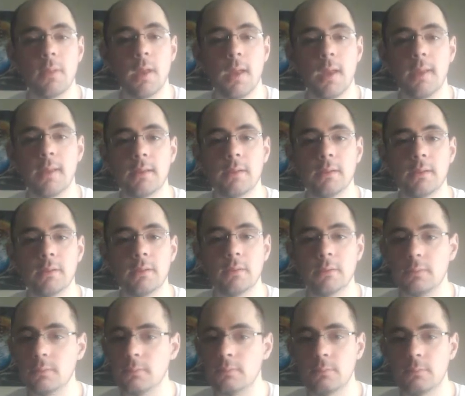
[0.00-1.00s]

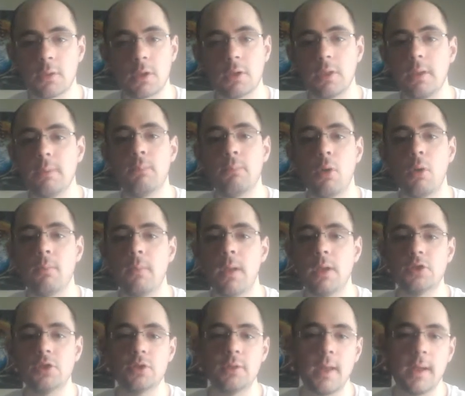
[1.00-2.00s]
And Clint Bolt
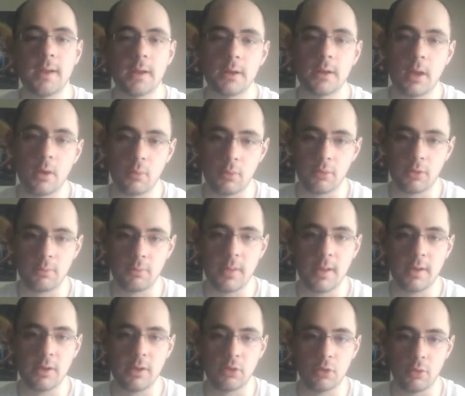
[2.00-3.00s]
mentioned that in our
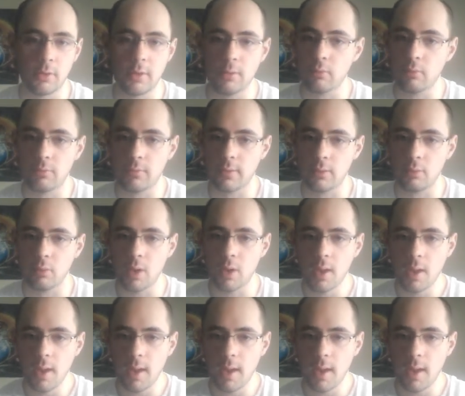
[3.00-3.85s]
WrestleMania 30 review.